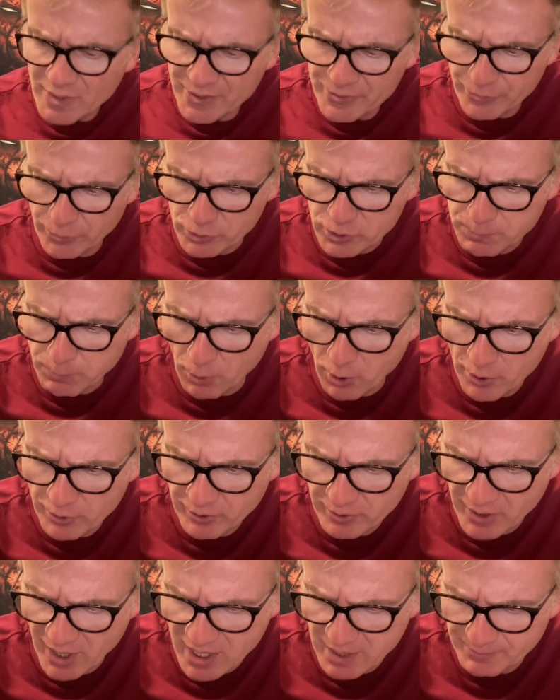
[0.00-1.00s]
Those
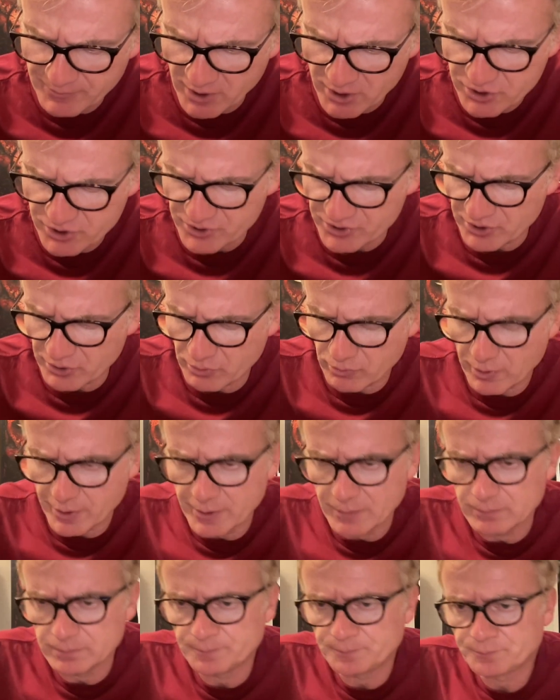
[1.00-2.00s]
Parker adaptations are
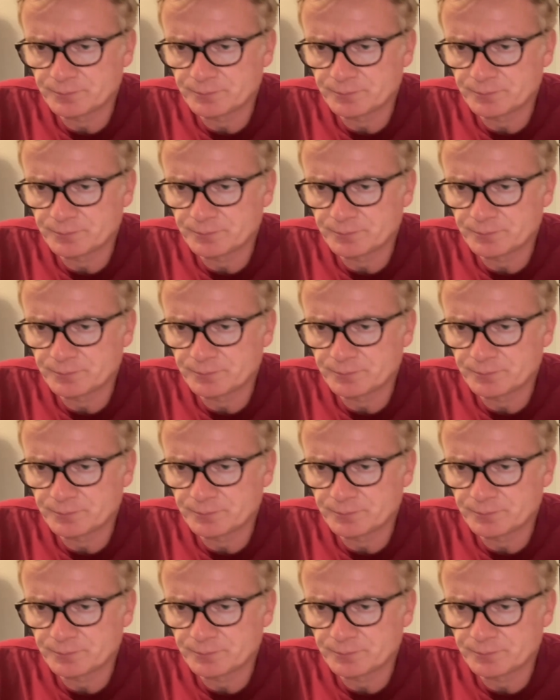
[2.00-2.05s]
great.